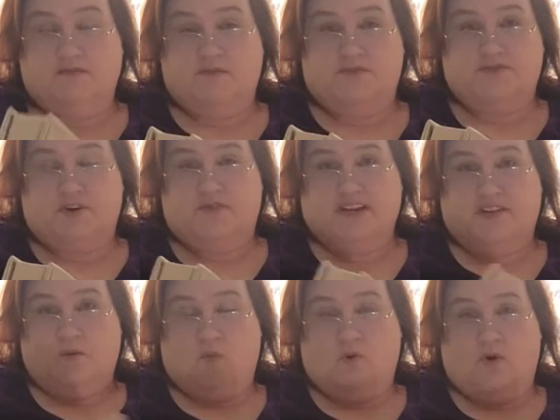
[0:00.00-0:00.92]
serving
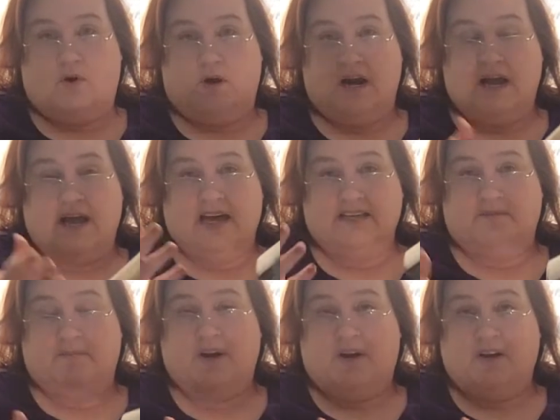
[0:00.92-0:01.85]
in the war as
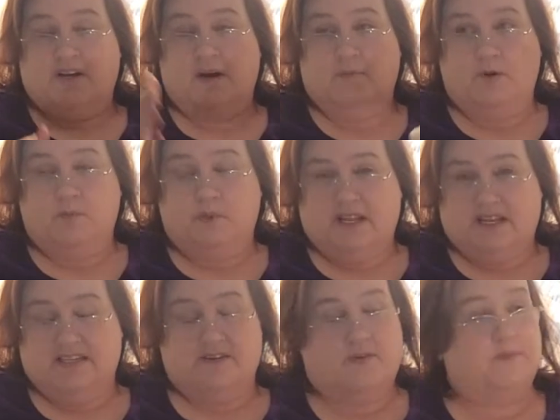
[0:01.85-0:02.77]
a married couple, but
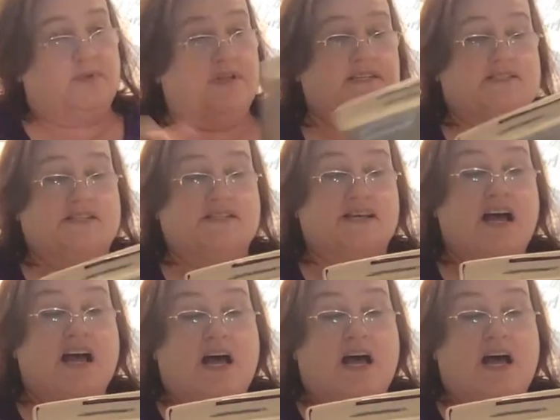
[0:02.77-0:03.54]
in different places.